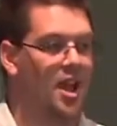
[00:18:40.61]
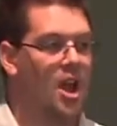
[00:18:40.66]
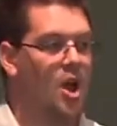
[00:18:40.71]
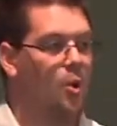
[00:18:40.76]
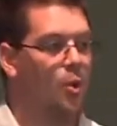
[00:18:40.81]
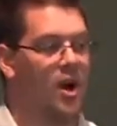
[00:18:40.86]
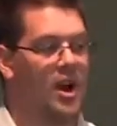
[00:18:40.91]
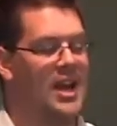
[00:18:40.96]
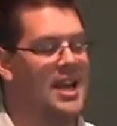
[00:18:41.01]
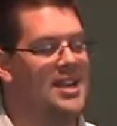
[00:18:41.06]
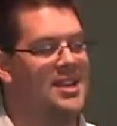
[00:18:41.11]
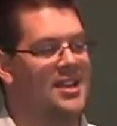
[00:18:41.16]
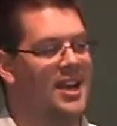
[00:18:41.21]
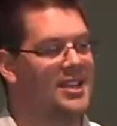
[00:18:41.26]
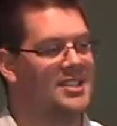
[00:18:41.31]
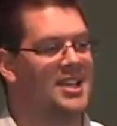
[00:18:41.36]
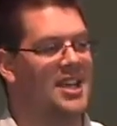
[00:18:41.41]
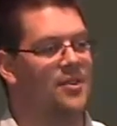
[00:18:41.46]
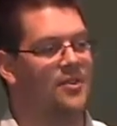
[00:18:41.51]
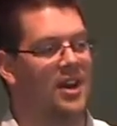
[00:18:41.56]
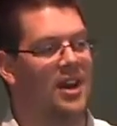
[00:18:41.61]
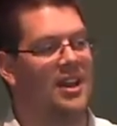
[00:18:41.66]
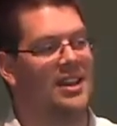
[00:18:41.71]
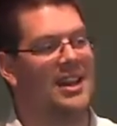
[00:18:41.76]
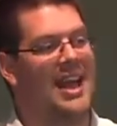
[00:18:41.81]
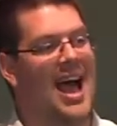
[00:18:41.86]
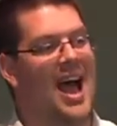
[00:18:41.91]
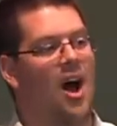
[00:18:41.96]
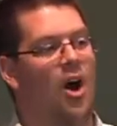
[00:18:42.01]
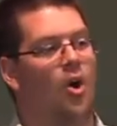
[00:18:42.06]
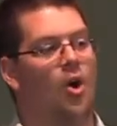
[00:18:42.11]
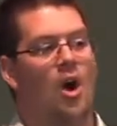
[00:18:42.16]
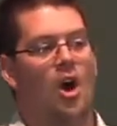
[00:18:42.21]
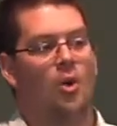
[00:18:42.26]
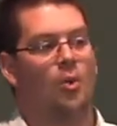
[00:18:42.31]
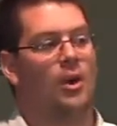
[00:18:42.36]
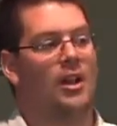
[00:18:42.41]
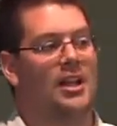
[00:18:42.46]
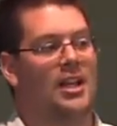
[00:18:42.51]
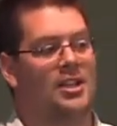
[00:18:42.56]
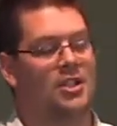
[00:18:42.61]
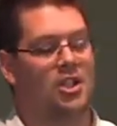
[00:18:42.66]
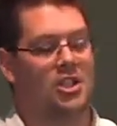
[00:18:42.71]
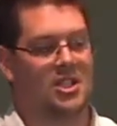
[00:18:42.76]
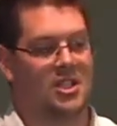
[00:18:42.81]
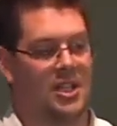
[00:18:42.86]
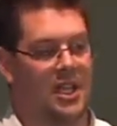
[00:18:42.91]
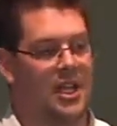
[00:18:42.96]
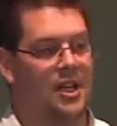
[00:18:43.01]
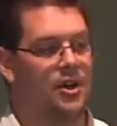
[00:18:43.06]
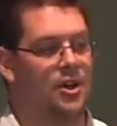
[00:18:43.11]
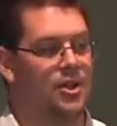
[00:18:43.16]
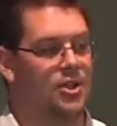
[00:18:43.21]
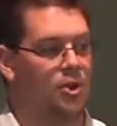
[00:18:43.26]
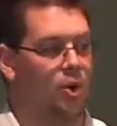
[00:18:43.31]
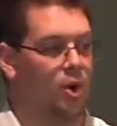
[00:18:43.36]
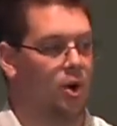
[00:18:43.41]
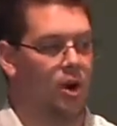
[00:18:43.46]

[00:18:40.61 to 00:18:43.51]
where he doesn't even allow religious leaders or